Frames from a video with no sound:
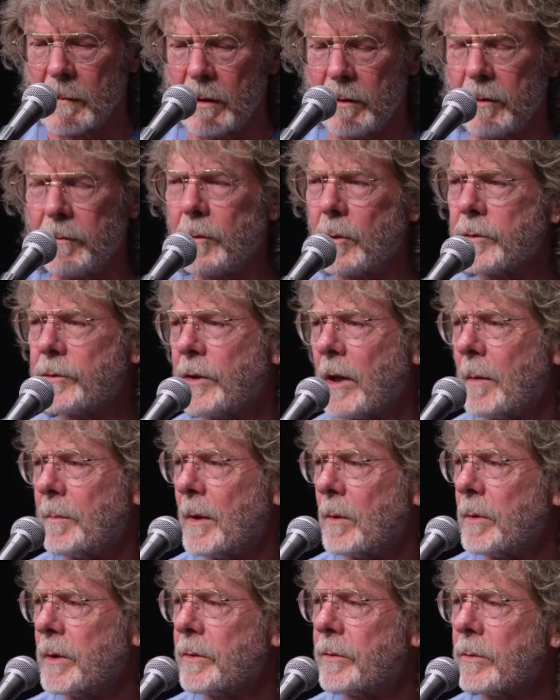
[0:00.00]
the first time
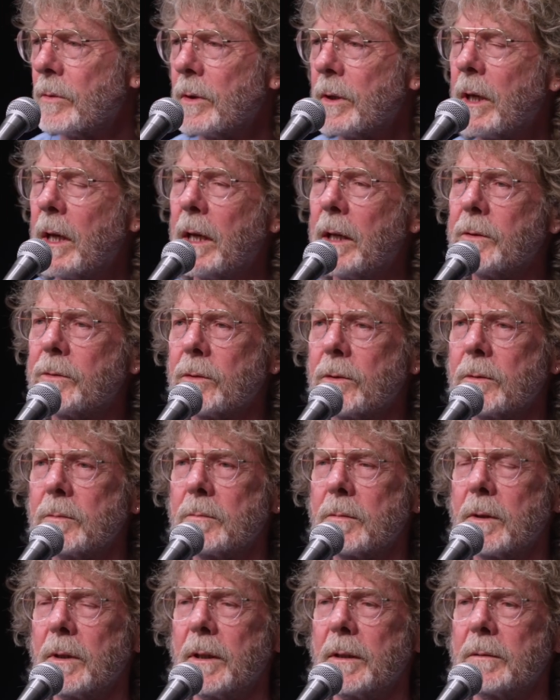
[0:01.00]
I went through a cancer
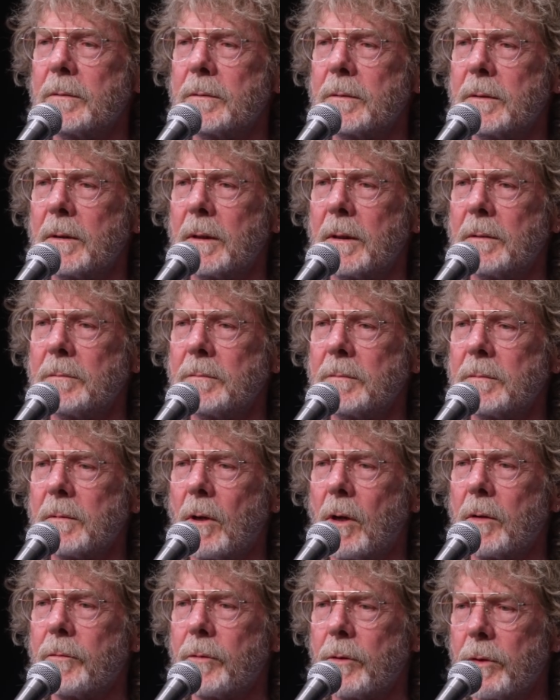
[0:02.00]
thing.
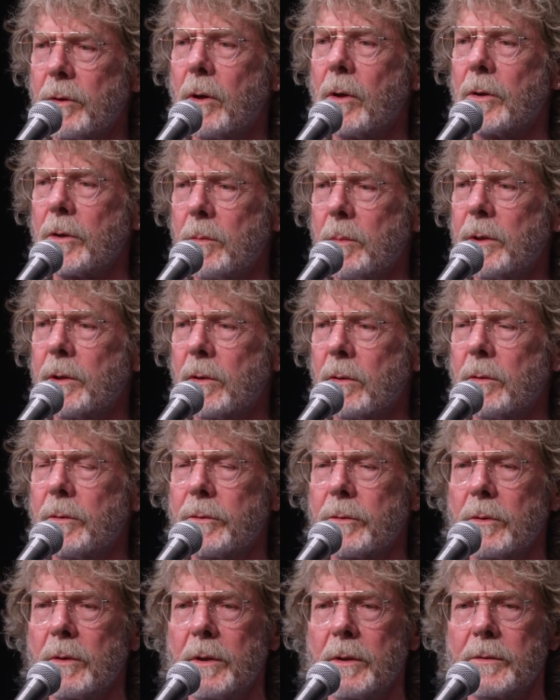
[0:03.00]
Hartford had already been going
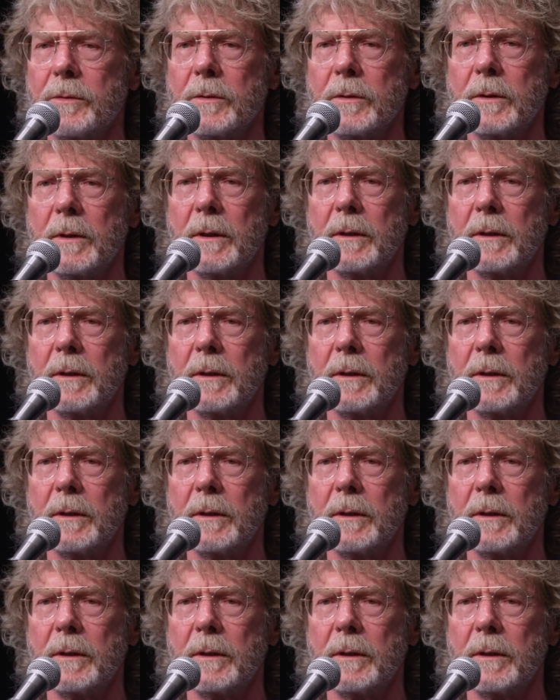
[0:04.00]
through his,